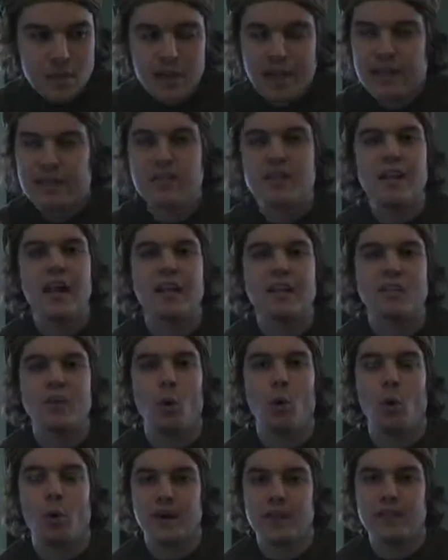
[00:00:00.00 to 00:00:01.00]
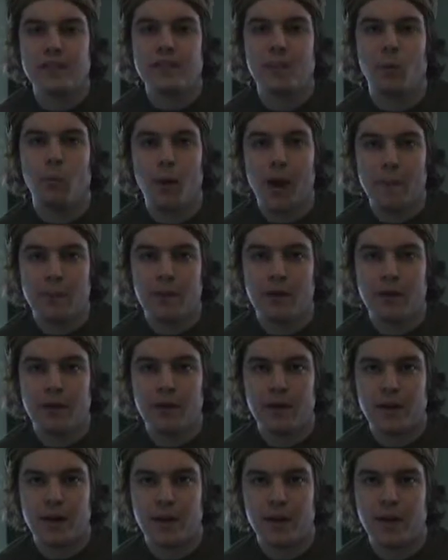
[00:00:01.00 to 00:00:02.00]
it's not a toy, it's a weapon,
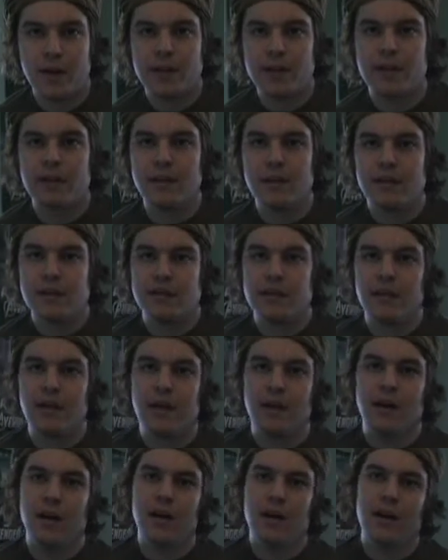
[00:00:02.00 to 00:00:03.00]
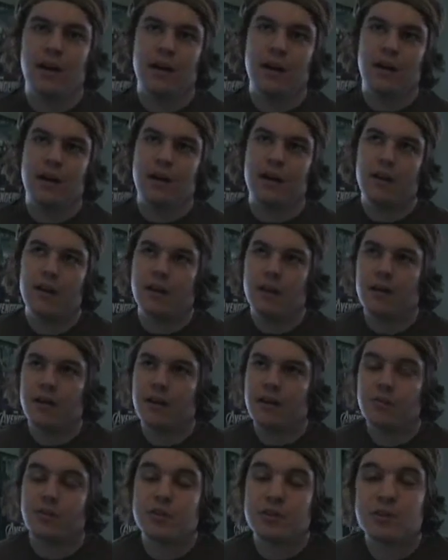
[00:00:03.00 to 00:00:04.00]
and I like that
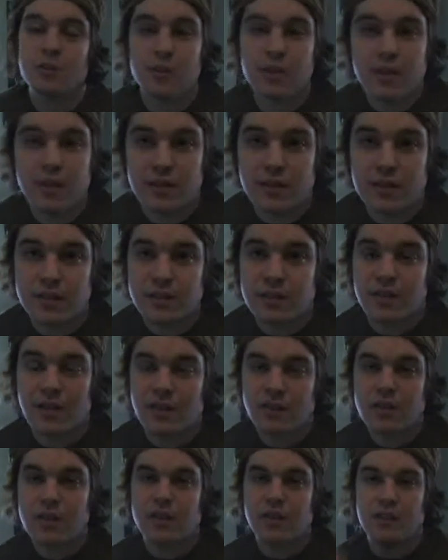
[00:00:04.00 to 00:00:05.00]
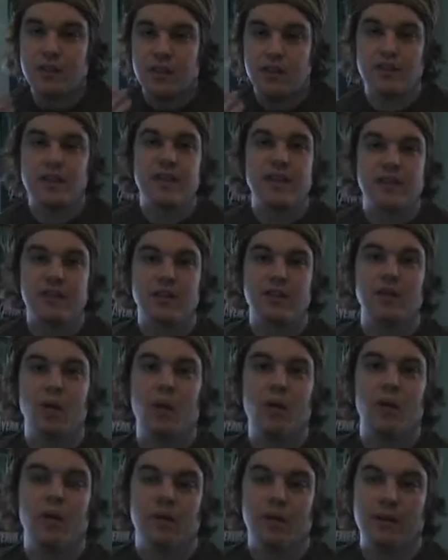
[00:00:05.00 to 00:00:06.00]
that it was treated as such, that it takes a
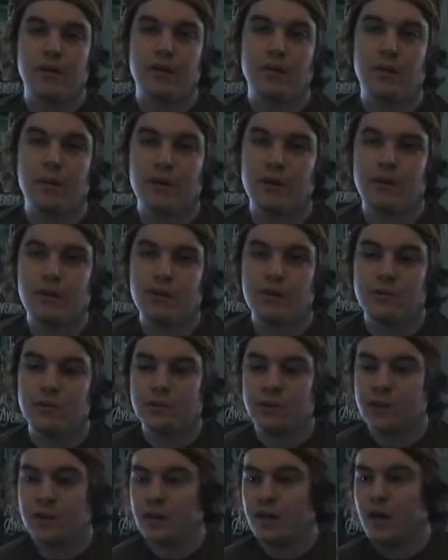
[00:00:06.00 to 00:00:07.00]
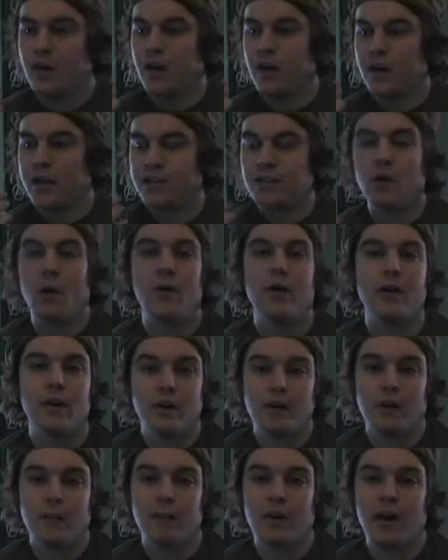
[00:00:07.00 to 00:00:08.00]
toll on you when you use it. It's hard
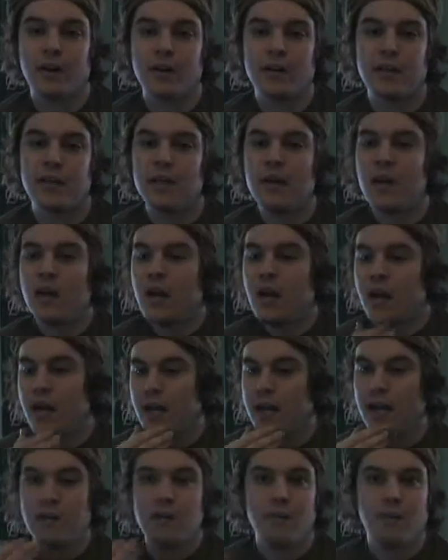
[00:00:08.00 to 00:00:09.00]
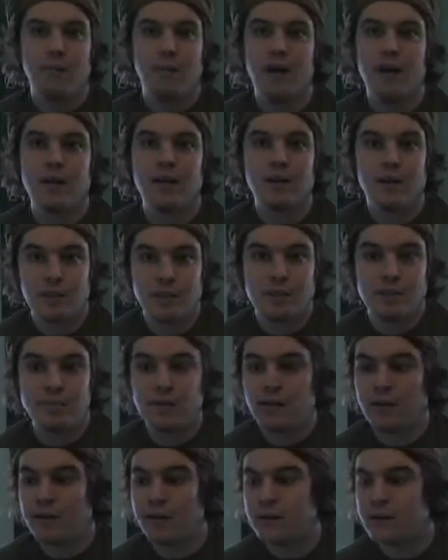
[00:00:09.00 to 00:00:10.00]
on your body and your mind and your
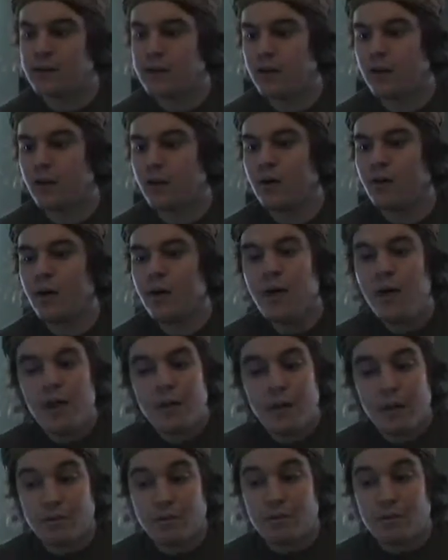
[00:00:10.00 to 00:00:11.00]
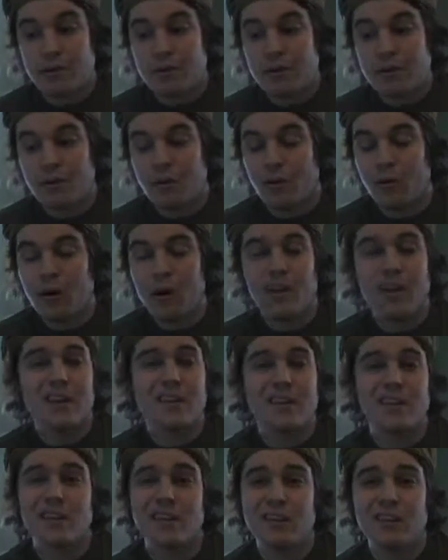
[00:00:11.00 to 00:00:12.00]
spirit, so that was pretty cool. I
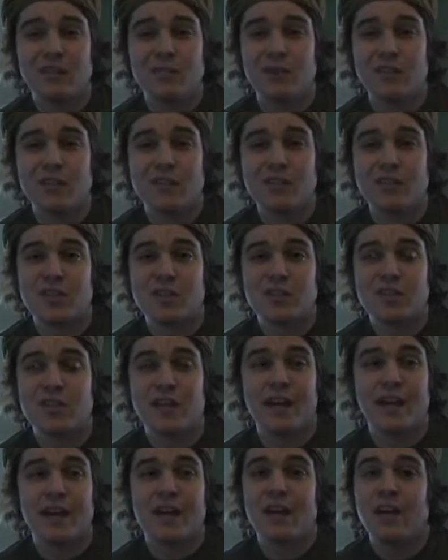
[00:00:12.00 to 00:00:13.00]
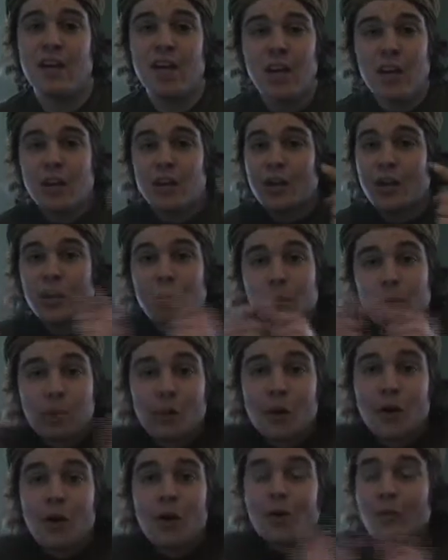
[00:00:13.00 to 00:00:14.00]
like that it wasn't just like, you know,
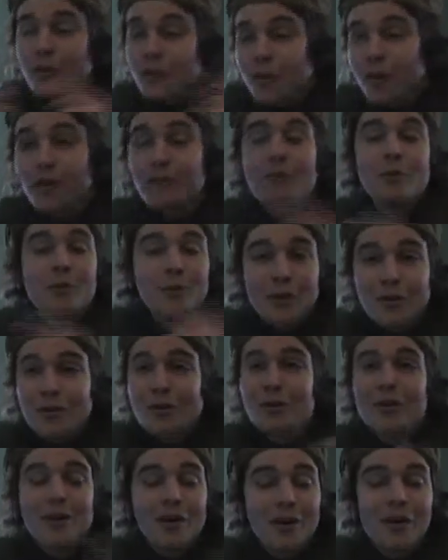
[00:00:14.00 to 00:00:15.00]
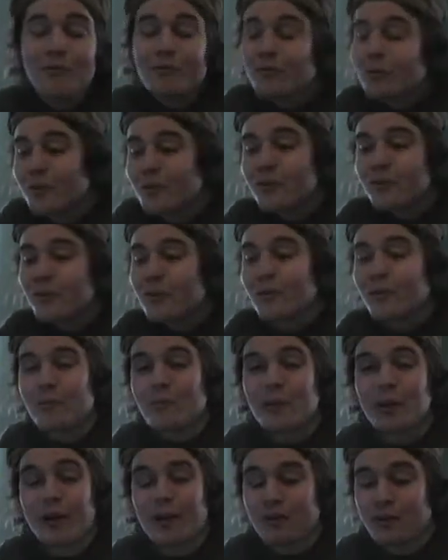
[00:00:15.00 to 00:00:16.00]
put it on, take it off, put it on, take it off, doing
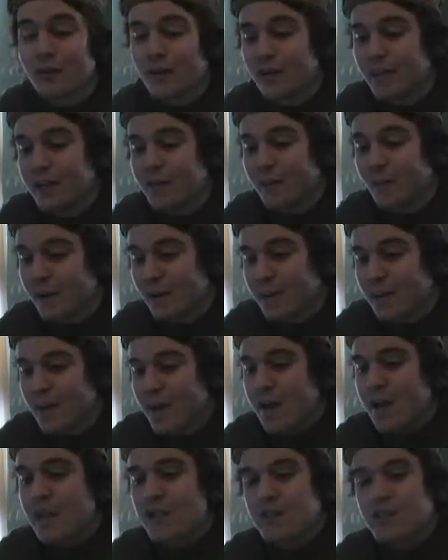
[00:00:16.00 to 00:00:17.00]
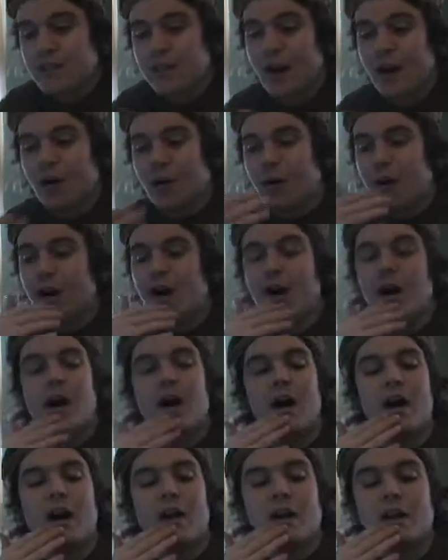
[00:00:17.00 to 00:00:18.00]
whatever. Anyway, so
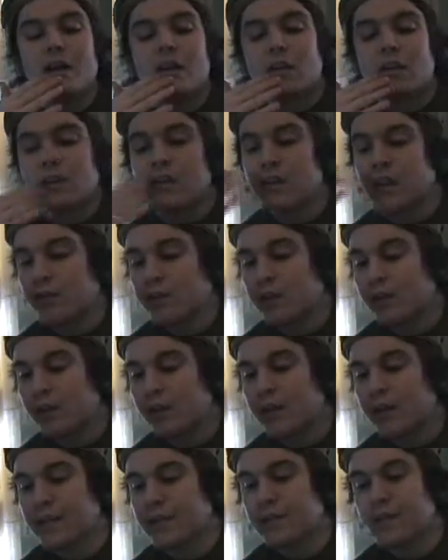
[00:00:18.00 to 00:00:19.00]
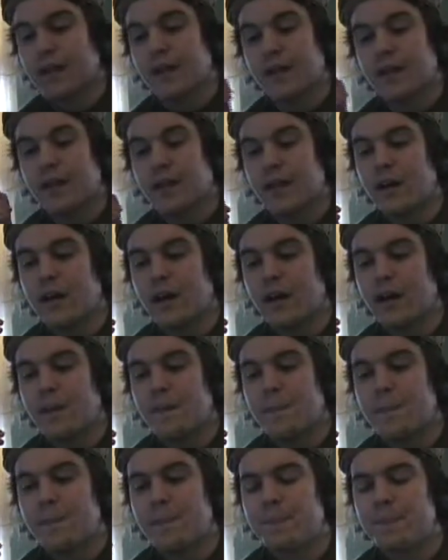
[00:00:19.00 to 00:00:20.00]
another thing that I really liked,
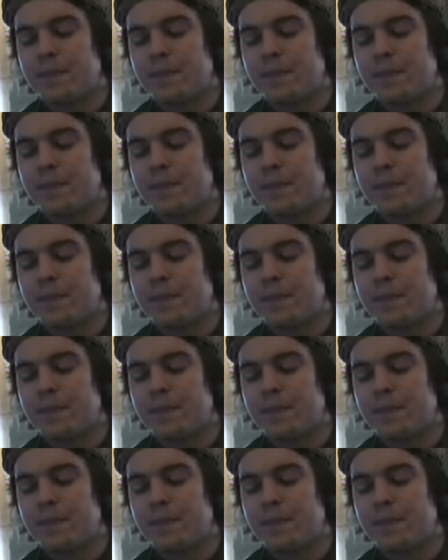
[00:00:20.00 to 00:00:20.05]
I